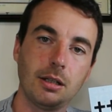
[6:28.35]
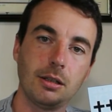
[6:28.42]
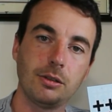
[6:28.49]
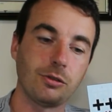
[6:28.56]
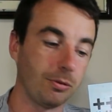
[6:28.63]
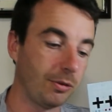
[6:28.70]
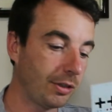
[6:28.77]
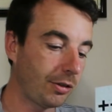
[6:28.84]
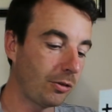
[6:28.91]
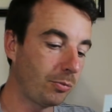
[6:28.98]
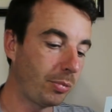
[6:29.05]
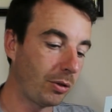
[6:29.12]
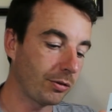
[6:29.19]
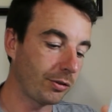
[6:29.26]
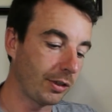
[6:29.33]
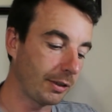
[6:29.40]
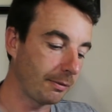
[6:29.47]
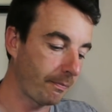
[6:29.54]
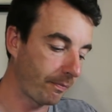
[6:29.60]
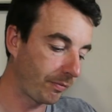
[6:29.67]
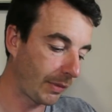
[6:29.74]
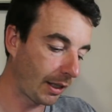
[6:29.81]
So this whole boxing
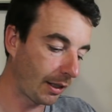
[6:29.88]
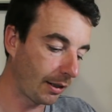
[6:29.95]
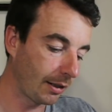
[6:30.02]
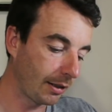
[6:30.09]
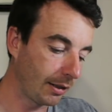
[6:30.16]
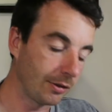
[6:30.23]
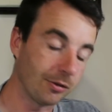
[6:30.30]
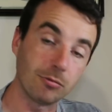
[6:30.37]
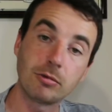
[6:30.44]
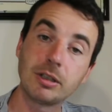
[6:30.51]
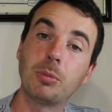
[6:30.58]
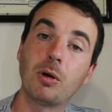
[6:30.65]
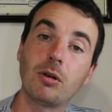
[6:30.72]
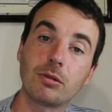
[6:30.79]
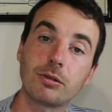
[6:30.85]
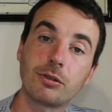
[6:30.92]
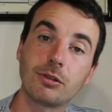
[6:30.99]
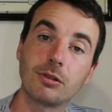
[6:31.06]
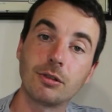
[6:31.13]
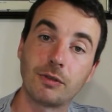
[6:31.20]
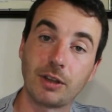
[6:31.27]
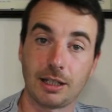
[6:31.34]
is a rebox
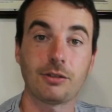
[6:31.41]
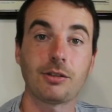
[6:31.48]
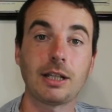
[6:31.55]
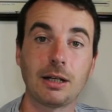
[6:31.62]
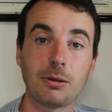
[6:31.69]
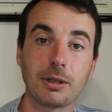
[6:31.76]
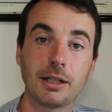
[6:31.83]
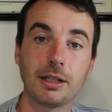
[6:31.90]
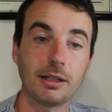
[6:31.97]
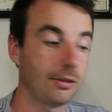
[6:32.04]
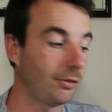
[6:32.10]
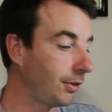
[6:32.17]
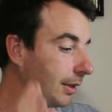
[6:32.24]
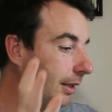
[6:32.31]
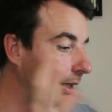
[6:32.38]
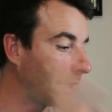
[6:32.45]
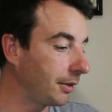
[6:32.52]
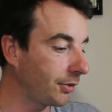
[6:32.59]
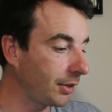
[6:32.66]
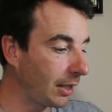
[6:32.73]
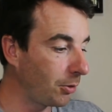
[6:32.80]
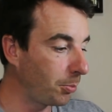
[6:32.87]
of the Hasagawa kit. So you get the
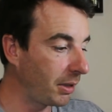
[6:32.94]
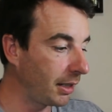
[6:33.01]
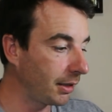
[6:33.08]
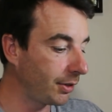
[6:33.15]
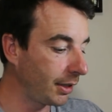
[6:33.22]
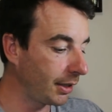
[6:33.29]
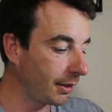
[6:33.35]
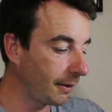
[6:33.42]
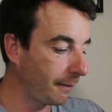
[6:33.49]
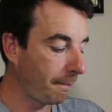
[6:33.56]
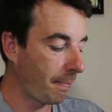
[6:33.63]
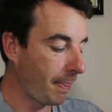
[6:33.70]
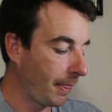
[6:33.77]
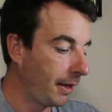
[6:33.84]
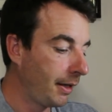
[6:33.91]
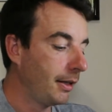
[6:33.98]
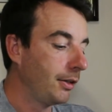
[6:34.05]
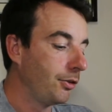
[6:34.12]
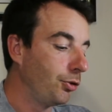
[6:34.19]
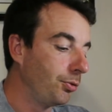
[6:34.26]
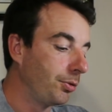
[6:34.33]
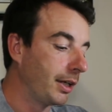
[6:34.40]
Hasagawa plastic.
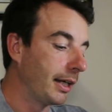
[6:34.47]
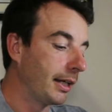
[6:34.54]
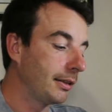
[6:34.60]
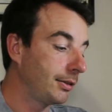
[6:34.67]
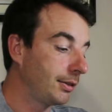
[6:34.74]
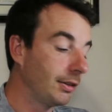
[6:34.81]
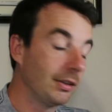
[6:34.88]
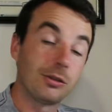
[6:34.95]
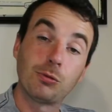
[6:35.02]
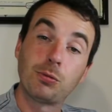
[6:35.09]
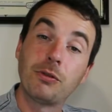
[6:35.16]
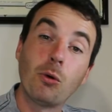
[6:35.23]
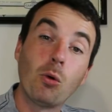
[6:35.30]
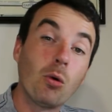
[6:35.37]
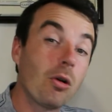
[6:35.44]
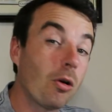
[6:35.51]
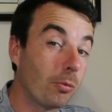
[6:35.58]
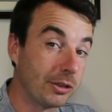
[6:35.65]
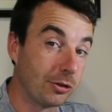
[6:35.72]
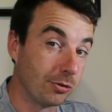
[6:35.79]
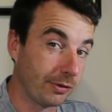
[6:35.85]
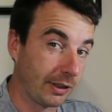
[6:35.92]
You get, this is with all
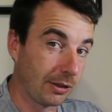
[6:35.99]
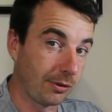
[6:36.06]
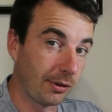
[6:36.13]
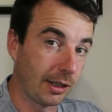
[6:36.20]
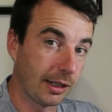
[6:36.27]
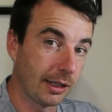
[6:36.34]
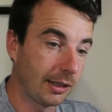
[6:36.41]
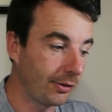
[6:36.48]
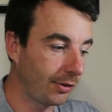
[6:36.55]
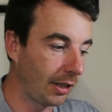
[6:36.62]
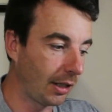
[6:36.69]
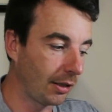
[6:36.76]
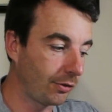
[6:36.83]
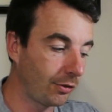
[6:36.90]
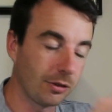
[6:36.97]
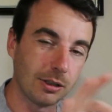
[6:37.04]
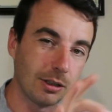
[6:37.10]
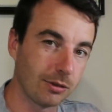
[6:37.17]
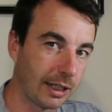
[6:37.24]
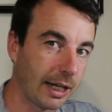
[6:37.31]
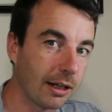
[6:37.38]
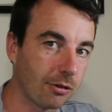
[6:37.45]
Hobby 2000 kits, certainly
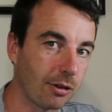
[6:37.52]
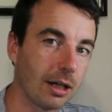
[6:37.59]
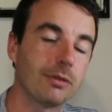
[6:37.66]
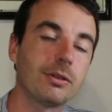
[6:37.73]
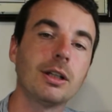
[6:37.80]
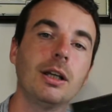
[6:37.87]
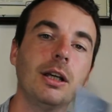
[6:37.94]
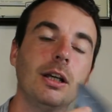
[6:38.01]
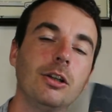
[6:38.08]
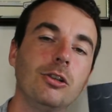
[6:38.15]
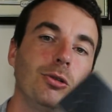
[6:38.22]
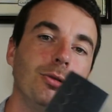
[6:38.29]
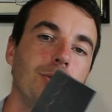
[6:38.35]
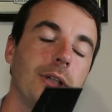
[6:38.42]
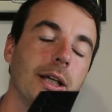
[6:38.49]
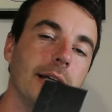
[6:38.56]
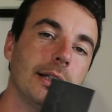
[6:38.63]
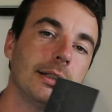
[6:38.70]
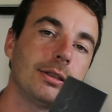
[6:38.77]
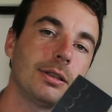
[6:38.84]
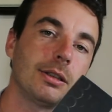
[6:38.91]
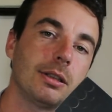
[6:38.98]
on the aircraft. You
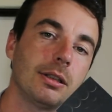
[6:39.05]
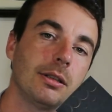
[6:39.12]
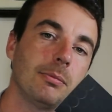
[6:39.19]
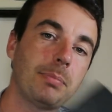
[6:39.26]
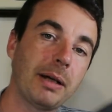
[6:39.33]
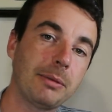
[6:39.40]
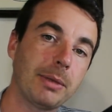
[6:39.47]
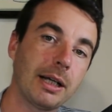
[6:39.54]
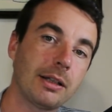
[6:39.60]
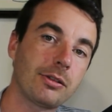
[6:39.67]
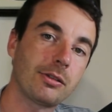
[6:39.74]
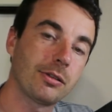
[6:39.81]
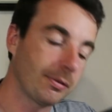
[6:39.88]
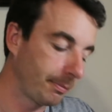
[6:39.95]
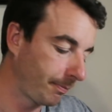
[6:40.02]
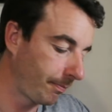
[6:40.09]
get paint masks,